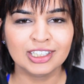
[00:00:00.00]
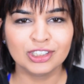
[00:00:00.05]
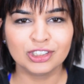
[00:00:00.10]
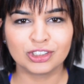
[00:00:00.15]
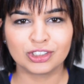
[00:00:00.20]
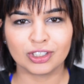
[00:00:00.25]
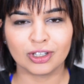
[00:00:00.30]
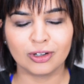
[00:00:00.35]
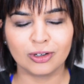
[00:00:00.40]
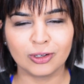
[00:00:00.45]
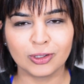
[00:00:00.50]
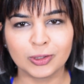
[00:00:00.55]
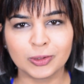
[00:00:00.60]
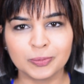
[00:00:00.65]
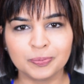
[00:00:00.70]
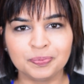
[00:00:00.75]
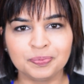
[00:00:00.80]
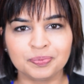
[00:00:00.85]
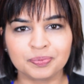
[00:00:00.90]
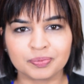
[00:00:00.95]

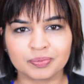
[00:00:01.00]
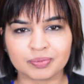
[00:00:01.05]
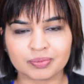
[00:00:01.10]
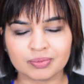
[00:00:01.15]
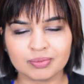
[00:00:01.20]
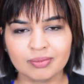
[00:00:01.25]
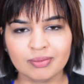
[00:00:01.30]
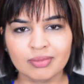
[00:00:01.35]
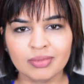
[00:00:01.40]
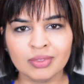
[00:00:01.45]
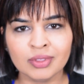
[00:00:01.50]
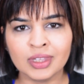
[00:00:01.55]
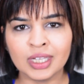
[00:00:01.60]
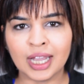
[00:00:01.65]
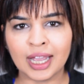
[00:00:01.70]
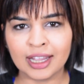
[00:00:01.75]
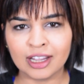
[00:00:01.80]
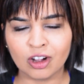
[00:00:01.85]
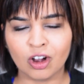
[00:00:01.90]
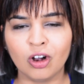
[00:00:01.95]
So
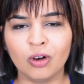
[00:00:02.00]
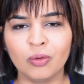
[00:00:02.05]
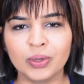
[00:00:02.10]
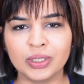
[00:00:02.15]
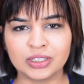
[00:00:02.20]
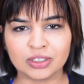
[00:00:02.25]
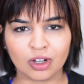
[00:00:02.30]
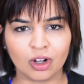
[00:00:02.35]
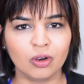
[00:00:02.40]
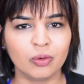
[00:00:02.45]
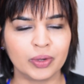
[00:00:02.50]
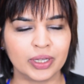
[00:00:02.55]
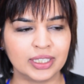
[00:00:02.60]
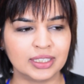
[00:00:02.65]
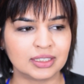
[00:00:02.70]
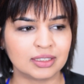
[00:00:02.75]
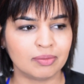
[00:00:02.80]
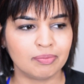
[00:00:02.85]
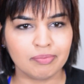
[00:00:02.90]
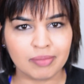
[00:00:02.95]
I
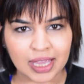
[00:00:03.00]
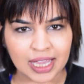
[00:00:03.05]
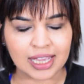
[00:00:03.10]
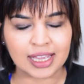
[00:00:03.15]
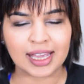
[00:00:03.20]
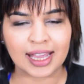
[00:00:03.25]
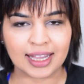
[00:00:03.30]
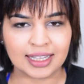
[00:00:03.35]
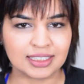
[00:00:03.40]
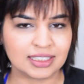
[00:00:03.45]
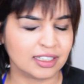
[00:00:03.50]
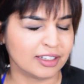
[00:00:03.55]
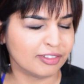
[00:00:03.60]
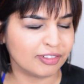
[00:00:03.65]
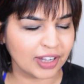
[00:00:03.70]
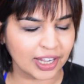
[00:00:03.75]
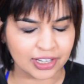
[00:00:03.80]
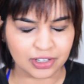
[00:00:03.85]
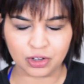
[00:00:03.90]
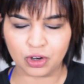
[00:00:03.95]
always make as if
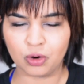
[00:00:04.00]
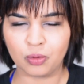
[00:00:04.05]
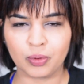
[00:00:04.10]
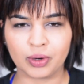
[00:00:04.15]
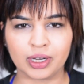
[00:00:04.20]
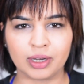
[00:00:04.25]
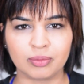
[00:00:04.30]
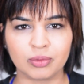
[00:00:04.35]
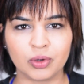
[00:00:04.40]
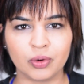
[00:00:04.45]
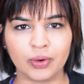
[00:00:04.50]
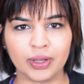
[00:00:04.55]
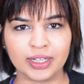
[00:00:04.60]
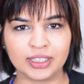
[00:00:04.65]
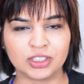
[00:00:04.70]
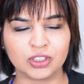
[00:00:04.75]
I know where I'm going.